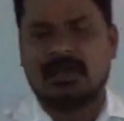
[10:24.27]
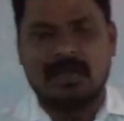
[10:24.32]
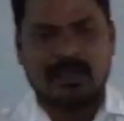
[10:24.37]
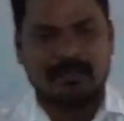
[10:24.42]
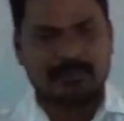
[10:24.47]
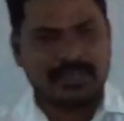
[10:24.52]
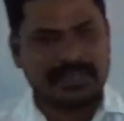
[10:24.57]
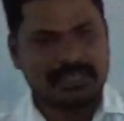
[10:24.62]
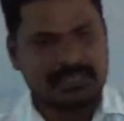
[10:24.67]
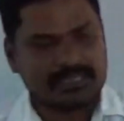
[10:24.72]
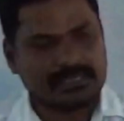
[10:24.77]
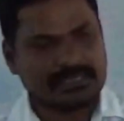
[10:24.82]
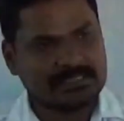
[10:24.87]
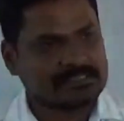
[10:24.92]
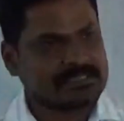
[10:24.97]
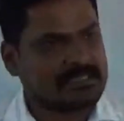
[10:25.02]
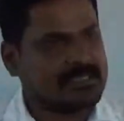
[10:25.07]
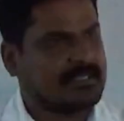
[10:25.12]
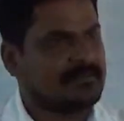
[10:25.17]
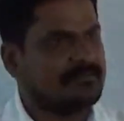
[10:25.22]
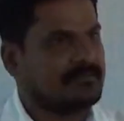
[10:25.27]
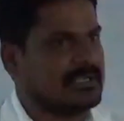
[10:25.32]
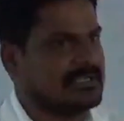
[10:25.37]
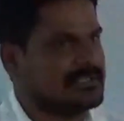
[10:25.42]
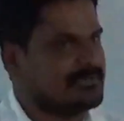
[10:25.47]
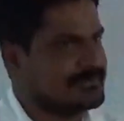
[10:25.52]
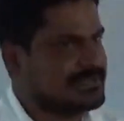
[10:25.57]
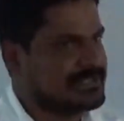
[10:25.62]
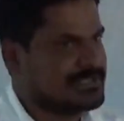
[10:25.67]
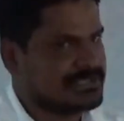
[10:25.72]
ammeter is a
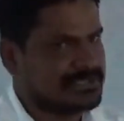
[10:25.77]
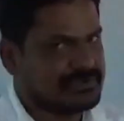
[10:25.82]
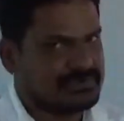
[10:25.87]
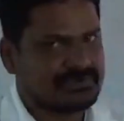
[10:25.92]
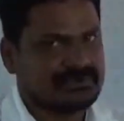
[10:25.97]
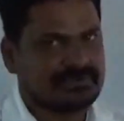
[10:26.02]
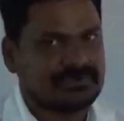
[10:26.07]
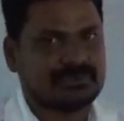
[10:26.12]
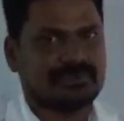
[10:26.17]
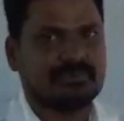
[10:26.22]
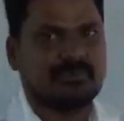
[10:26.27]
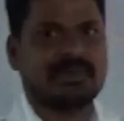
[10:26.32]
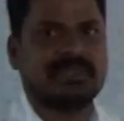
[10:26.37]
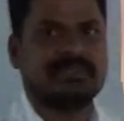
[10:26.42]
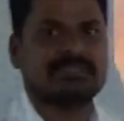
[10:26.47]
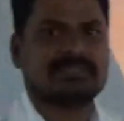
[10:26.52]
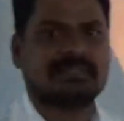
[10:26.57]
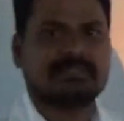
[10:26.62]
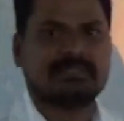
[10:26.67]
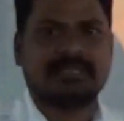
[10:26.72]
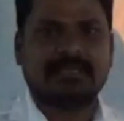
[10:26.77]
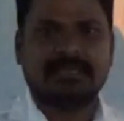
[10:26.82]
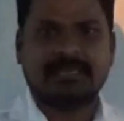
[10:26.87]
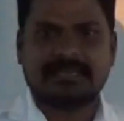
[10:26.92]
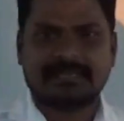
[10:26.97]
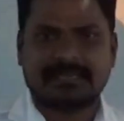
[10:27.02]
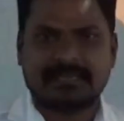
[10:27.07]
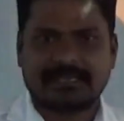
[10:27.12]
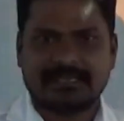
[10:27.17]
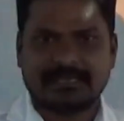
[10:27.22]
device which is used to measure the
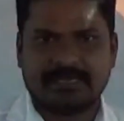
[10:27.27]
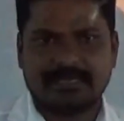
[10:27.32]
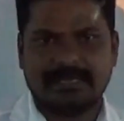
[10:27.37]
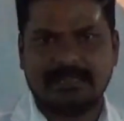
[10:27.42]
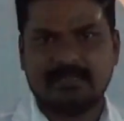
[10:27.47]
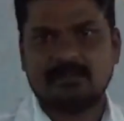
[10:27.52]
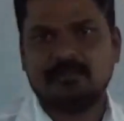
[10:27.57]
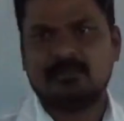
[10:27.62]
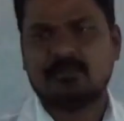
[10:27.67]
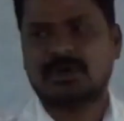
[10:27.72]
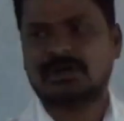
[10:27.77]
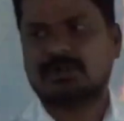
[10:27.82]
electric current,